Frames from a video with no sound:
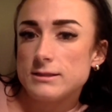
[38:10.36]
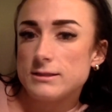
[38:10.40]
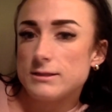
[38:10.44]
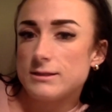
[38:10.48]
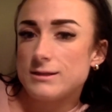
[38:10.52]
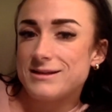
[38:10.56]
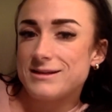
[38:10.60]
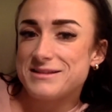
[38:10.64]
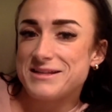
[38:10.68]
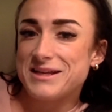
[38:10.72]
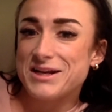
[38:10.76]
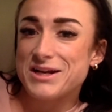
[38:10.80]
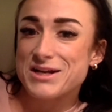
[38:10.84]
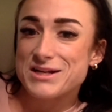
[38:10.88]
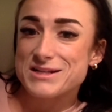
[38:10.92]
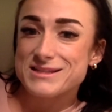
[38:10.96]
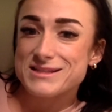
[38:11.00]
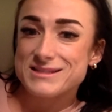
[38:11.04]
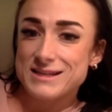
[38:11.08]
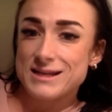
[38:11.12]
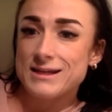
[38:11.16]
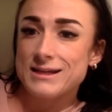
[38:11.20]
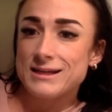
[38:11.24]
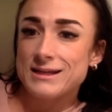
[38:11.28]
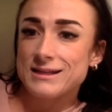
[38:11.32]
As I got
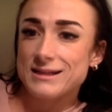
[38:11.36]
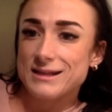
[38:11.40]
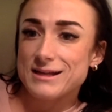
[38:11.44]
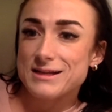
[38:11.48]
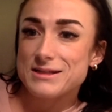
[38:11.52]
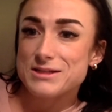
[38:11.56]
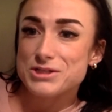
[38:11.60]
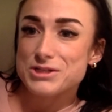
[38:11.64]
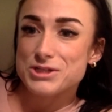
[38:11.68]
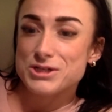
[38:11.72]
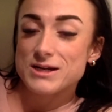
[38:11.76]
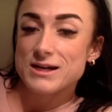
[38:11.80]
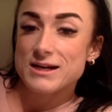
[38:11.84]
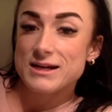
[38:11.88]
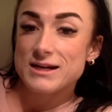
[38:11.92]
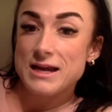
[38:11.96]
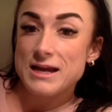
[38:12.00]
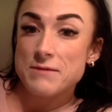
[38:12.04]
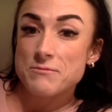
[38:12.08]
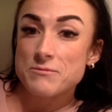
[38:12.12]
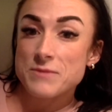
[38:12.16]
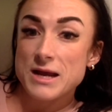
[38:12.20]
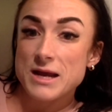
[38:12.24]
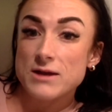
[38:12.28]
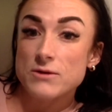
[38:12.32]
second last year, I
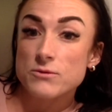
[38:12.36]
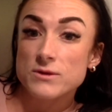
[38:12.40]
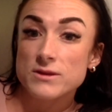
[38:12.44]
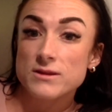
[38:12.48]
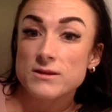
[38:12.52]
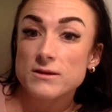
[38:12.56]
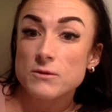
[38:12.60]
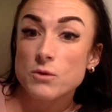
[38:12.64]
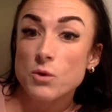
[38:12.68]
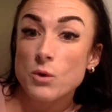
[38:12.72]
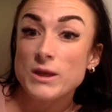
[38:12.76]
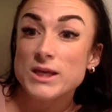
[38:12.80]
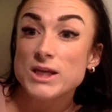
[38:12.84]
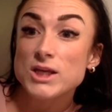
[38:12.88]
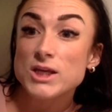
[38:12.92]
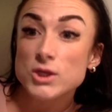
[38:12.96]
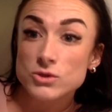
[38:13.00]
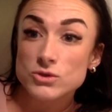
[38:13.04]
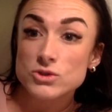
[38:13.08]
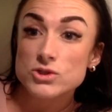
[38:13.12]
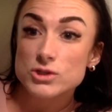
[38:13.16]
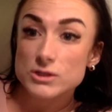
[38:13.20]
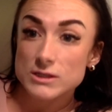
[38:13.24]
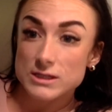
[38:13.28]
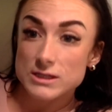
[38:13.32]
came back with a
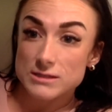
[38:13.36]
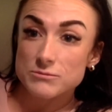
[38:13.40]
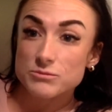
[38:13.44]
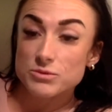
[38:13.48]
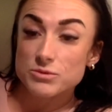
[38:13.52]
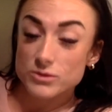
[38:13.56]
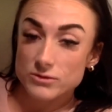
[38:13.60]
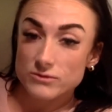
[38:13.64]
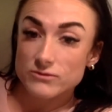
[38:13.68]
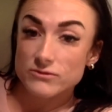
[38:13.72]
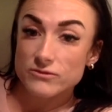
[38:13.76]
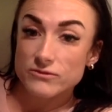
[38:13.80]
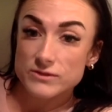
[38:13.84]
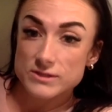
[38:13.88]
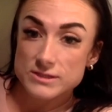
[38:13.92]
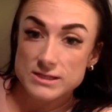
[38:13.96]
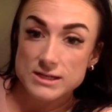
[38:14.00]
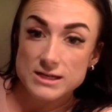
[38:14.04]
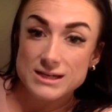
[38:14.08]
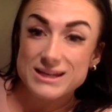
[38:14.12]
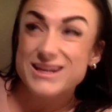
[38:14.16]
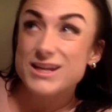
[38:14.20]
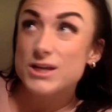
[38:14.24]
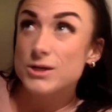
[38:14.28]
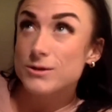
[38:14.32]
hugely improved
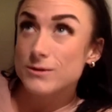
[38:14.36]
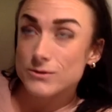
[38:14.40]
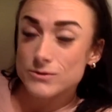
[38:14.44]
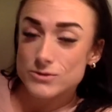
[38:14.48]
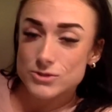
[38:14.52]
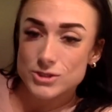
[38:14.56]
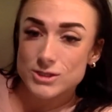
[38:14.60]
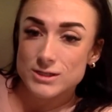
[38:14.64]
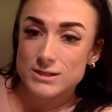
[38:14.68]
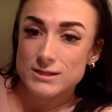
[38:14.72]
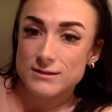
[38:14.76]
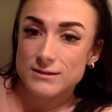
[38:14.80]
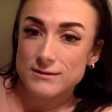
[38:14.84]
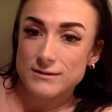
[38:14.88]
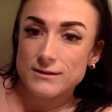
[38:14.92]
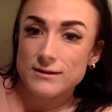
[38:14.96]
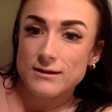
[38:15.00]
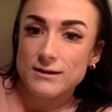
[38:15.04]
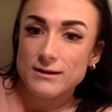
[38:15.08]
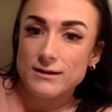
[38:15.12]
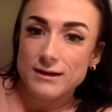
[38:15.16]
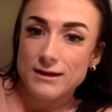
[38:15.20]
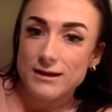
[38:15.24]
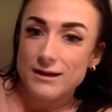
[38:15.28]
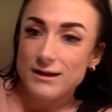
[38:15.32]
physique, huge,
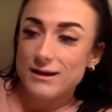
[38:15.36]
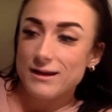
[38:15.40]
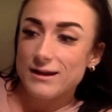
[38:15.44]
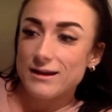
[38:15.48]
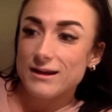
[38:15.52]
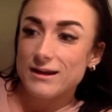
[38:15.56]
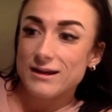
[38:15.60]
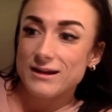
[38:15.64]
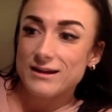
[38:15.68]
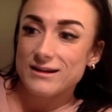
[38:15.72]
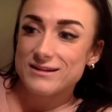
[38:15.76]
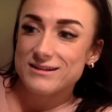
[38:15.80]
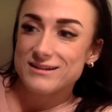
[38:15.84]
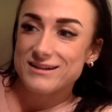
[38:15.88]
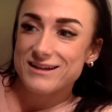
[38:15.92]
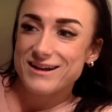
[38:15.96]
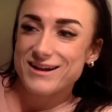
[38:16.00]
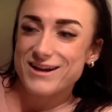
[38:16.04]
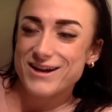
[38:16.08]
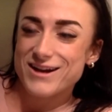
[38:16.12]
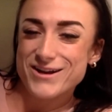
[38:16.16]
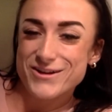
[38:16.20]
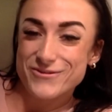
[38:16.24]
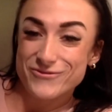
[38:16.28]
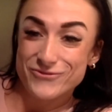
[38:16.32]
and I
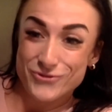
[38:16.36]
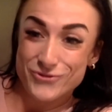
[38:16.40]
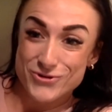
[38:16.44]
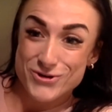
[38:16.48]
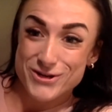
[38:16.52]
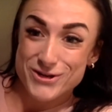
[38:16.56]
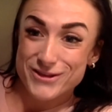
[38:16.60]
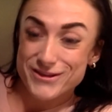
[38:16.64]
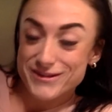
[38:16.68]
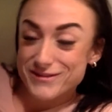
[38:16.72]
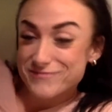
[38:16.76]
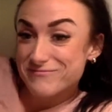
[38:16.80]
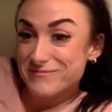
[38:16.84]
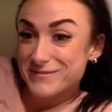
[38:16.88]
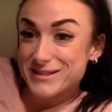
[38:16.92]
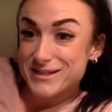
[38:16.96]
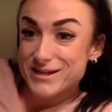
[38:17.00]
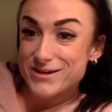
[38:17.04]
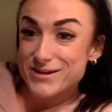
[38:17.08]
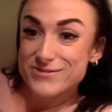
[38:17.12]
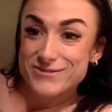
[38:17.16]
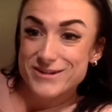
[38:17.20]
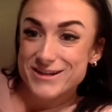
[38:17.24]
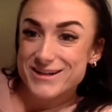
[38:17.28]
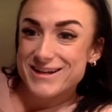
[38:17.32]
got fourth.
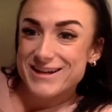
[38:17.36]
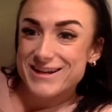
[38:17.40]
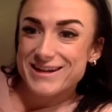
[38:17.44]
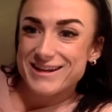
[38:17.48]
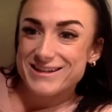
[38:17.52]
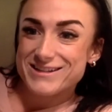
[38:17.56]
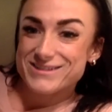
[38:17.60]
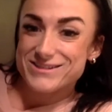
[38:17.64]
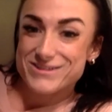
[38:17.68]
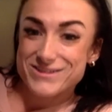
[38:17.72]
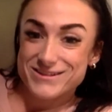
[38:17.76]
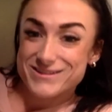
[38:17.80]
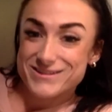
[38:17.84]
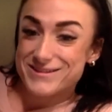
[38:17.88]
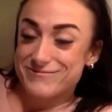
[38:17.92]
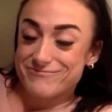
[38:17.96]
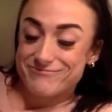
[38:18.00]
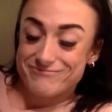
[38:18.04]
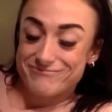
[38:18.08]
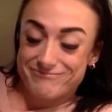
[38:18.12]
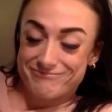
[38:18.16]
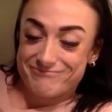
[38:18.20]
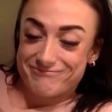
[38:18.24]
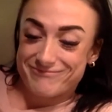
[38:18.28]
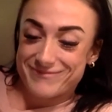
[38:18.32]
So it's just
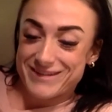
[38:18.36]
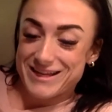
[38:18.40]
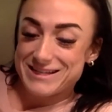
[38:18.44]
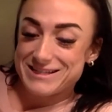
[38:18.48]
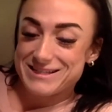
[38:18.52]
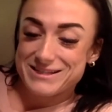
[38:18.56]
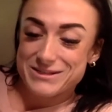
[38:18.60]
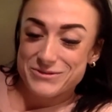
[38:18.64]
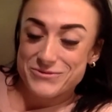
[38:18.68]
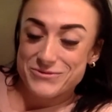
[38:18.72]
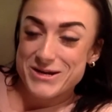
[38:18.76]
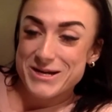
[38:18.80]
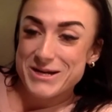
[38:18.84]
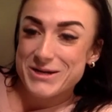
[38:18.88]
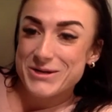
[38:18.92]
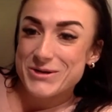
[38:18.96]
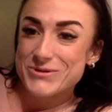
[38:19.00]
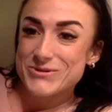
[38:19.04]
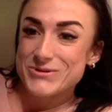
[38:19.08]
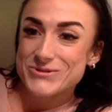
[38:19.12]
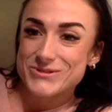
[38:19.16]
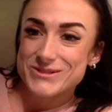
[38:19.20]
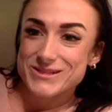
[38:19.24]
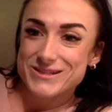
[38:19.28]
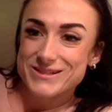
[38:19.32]
that's the way it
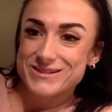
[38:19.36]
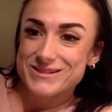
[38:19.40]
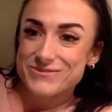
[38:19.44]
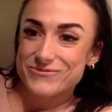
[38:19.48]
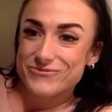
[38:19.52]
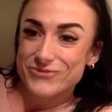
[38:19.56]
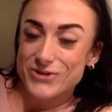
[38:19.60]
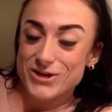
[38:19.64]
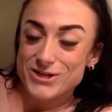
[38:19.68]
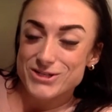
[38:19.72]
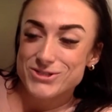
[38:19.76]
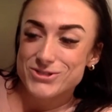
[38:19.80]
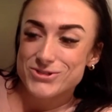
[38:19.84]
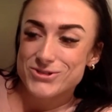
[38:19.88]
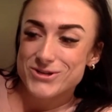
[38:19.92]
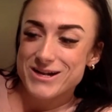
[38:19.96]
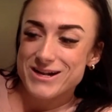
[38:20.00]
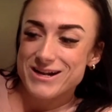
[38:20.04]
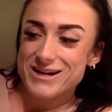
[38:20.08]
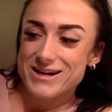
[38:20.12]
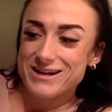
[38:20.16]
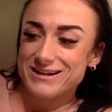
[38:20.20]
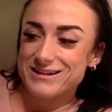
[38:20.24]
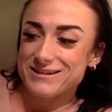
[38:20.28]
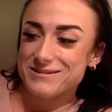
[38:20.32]
goes. It's
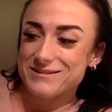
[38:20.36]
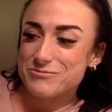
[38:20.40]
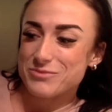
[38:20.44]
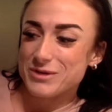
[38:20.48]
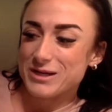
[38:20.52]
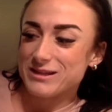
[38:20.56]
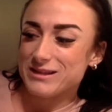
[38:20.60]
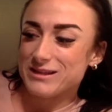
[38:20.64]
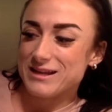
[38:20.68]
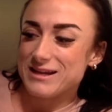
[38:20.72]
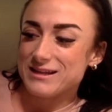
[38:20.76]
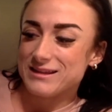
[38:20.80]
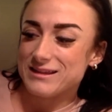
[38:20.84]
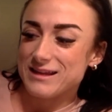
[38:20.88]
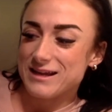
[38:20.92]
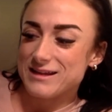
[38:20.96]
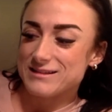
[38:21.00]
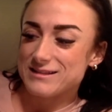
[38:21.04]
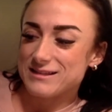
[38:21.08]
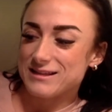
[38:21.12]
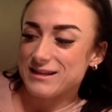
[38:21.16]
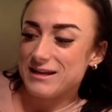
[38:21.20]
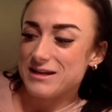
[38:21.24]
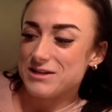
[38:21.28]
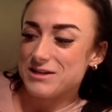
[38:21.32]
frustrating, but like
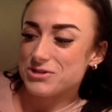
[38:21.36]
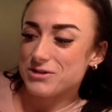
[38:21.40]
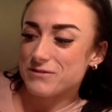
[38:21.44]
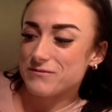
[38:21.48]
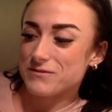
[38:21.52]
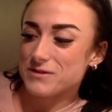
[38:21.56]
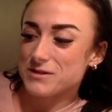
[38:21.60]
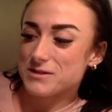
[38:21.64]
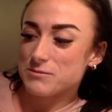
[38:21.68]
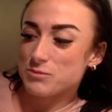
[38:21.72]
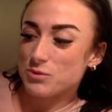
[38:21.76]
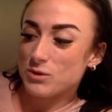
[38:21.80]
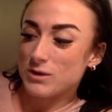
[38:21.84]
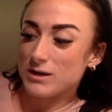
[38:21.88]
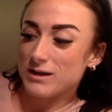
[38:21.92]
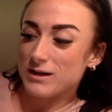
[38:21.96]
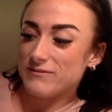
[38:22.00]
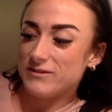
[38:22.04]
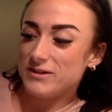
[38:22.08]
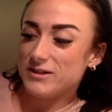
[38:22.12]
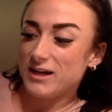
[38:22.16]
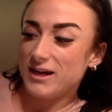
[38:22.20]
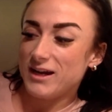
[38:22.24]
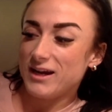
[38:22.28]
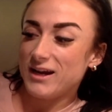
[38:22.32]
that's the nature of the sport. If
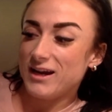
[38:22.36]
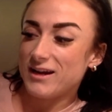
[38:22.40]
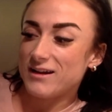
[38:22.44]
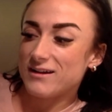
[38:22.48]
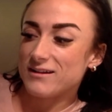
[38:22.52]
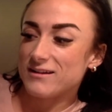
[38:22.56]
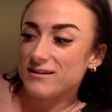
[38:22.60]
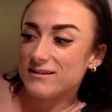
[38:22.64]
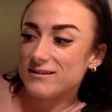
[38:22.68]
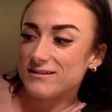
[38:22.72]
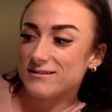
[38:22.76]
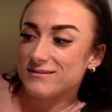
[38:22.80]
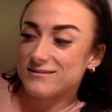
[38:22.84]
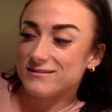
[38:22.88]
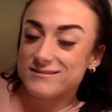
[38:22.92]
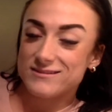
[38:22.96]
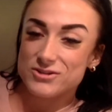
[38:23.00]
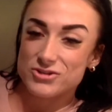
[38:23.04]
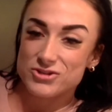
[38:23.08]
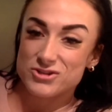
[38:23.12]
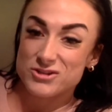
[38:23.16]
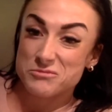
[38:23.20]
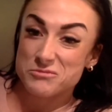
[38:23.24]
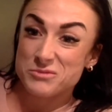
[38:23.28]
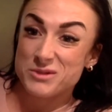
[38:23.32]
you can't handle it, you
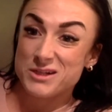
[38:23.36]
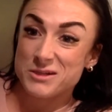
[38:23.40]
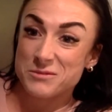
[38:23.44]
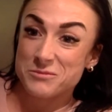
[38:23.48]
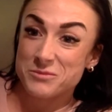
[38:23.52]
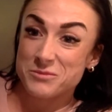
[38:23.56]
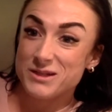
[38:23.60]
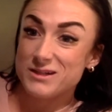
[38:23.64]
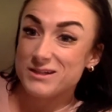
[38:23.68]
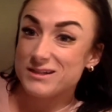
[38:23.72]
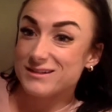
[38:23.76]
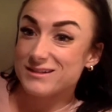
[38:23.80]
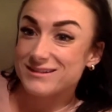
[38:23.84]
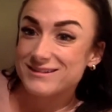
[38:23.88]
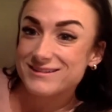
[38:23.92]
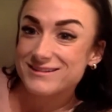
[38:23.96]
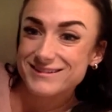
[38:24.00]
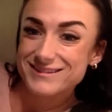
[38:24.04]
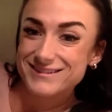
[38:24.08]
shouldn't be competing.